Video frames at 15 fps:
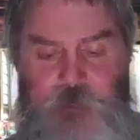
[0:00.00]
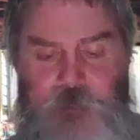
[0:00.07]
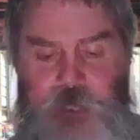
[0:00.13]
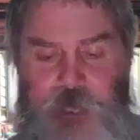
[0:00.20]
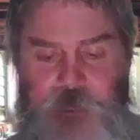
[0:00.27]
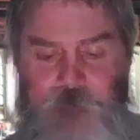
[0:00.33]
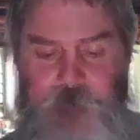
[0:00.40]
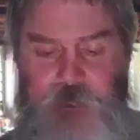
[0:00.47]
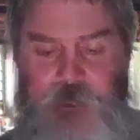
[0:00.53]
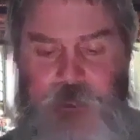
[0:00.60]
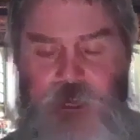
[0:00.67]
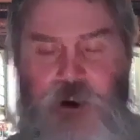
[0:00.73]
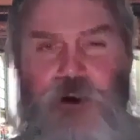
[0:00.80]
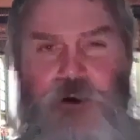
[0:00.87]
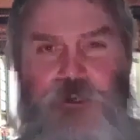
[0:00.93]
For I have
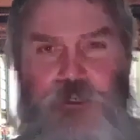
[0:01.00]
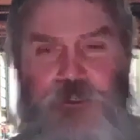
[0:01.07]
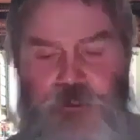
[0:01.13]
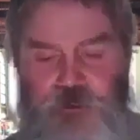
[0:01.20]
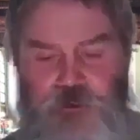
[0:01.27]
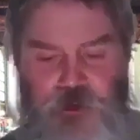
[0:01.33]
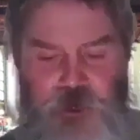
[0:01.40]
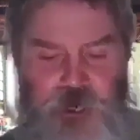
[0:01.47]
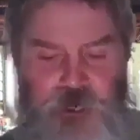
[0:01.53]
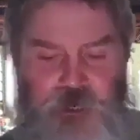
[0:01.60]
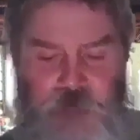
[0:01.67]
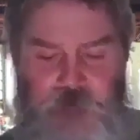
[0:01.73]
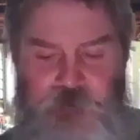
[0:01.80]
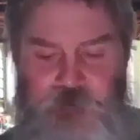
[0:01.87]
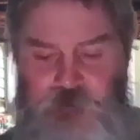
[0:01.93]
noted how many
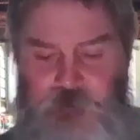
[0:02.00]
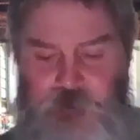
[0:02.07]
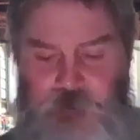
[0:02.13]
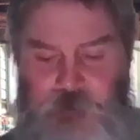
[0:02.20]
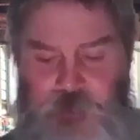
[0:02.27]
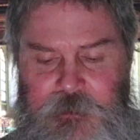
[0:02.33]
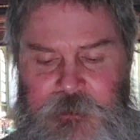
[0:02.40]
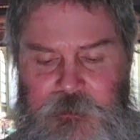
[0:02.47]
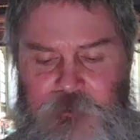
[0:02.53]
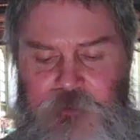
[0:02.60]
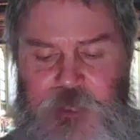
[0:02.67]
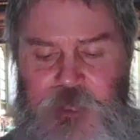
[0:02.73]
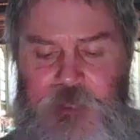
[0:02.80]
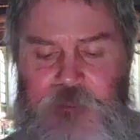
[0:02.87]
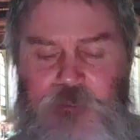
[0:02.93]
are your
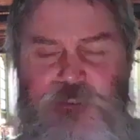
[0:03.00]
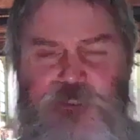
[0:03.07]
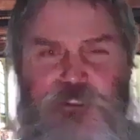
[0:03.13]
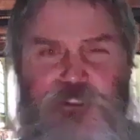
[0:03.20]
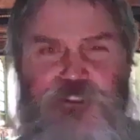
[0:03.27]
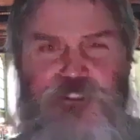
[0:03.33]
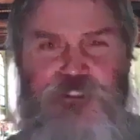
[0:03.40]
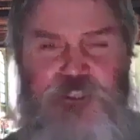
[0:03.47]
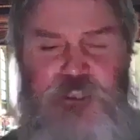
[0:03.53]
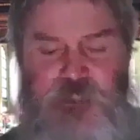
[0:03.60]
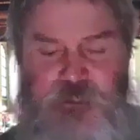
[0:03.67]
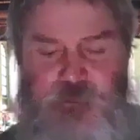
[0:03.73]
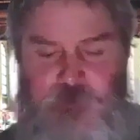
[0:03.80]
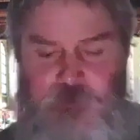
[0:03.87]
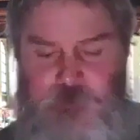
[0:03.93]
crimes and how
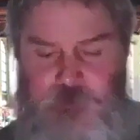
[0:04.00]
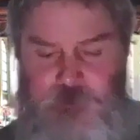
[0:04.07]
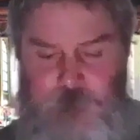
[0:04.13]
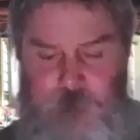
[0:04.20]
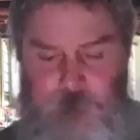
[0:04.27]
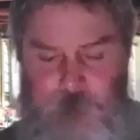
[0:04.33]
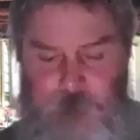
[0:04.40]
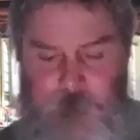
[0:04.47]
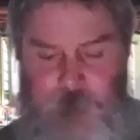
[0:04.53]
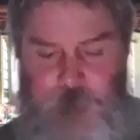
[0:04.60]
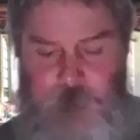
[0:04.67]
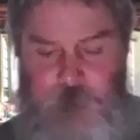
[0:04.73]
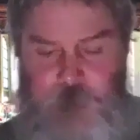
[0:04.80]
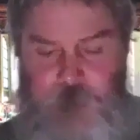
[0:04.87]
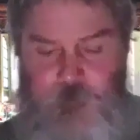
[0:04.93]
countless your
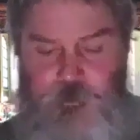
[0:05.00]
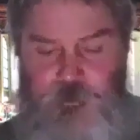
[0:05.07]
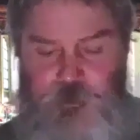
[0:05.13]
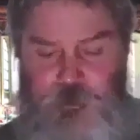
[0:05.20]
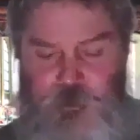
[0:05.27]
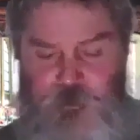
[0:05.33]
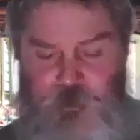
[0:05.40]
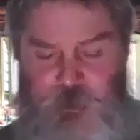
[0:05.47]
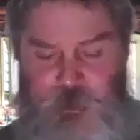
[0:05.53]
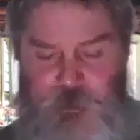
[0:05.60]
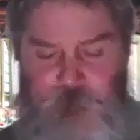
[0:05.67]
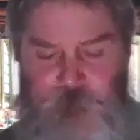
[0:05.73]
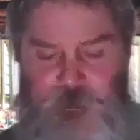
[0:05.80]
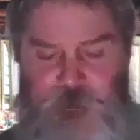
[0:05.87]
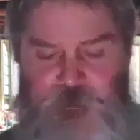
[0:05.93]
sins.
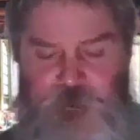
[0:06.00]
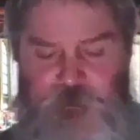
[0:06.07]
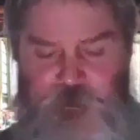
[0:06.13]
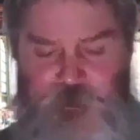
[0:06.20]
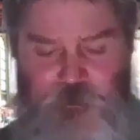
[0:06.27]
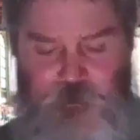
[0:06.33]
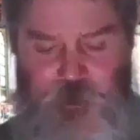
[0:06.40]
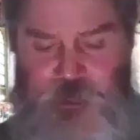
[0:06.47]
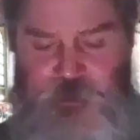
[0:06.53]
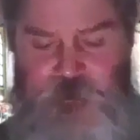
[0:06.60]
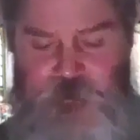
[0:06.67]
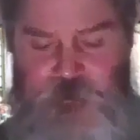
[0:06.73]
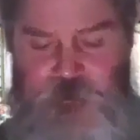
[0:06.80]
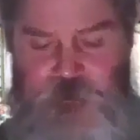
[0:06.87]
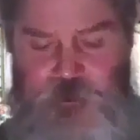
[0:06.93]
You
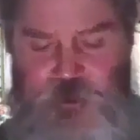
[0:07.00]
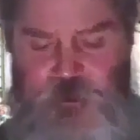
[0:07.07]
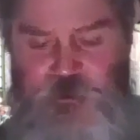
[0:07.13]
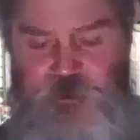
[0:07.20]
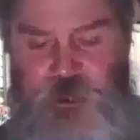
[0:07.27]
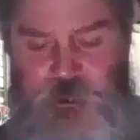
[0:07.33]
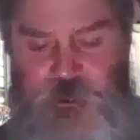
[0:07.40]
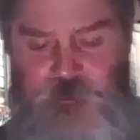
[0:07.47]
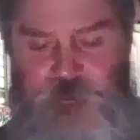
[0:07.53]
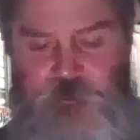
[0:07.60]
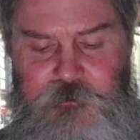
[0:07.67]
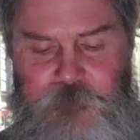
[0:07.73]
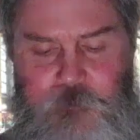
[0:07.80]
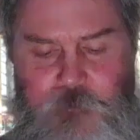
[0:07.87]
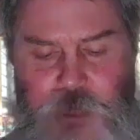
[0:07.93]
enemies of the
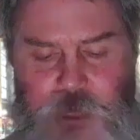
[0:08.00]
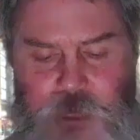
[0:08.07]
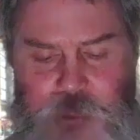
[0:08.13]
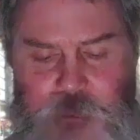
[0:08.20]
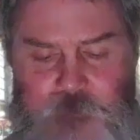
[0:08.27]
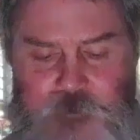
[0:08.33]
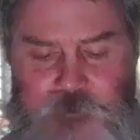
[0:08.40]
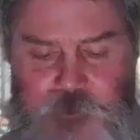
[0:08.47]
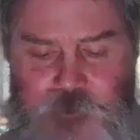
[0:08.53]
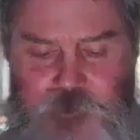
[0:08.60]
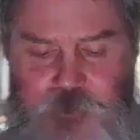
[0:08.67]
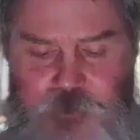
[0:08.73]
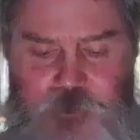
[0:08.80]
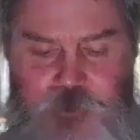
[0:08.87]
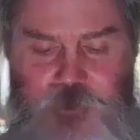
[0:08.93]
righteous, you takers
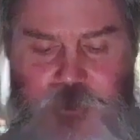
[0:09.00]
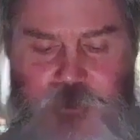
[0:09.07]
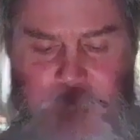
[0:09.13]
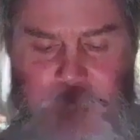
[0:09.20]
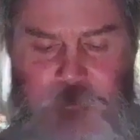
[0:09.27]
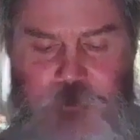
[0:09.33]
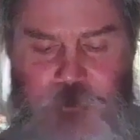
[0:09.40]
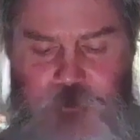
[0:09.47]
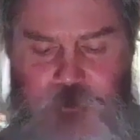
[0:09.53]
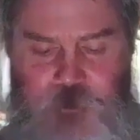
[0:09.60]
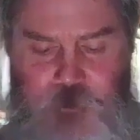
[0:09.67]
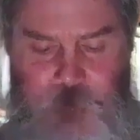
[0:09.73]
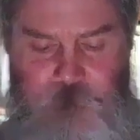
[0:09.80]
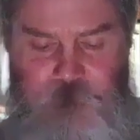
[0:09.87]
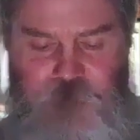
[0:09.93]
of bribes,
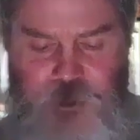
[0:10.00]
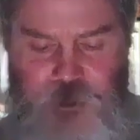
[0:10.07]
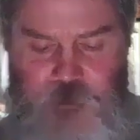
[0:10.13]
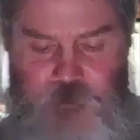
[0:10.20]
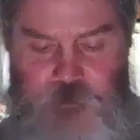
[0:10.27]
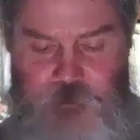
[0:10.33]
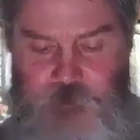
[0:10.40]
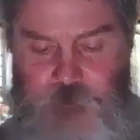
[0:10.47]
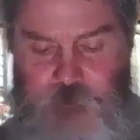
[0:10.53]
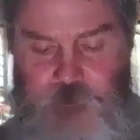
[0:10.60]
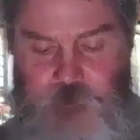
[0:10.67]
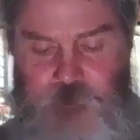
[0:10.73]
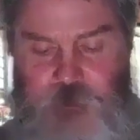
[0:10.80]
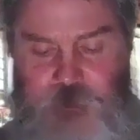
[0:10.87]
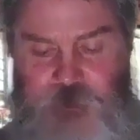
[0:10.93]
you who
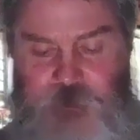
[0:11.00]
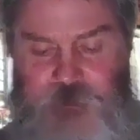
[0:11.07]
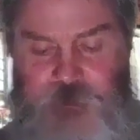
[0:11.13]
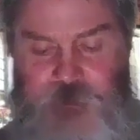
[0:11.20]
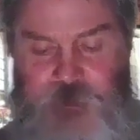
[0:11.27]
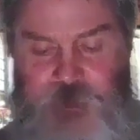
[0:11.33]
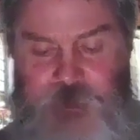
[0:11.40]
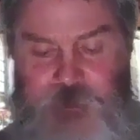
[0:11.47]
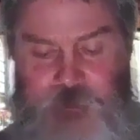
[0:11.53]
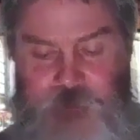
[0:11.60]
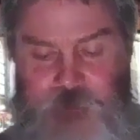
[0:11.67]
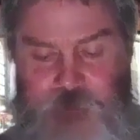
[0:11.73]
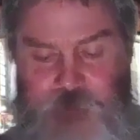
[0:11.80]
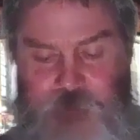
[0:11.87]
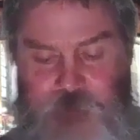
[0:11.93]
subvert
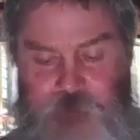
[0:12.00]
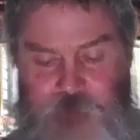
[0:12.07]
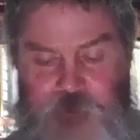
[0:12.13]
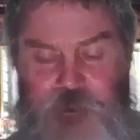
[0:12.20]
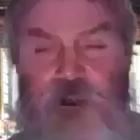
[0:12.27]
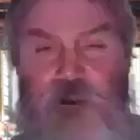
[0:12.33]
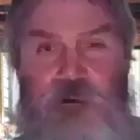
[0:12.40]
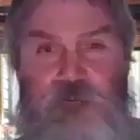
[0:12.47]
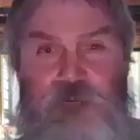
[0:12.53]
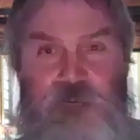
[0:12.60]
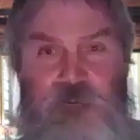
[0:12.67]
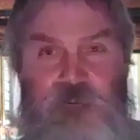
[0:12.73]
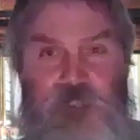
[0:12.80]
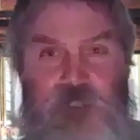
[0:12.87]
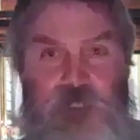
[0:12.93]
in the gate
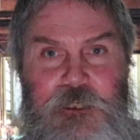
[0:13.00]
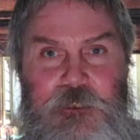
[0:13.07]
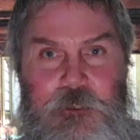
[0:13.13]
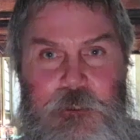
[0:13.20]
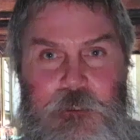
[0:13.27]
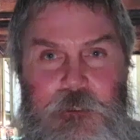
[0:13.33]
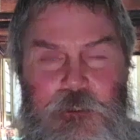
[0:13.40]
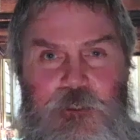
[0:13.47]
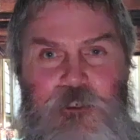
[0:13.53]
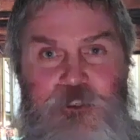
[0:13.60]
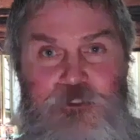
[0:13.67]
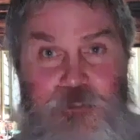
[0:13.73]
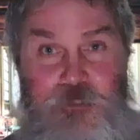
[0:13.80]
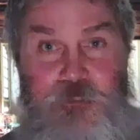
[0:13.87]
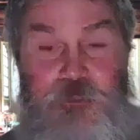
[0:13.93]
the cause of
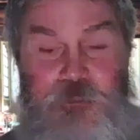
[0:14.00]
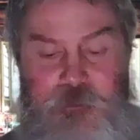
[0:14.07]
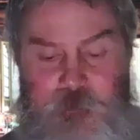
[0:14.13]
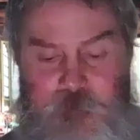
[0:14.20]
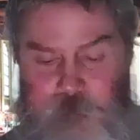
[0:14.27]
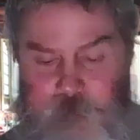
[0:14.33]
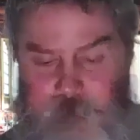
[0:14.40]
the needy,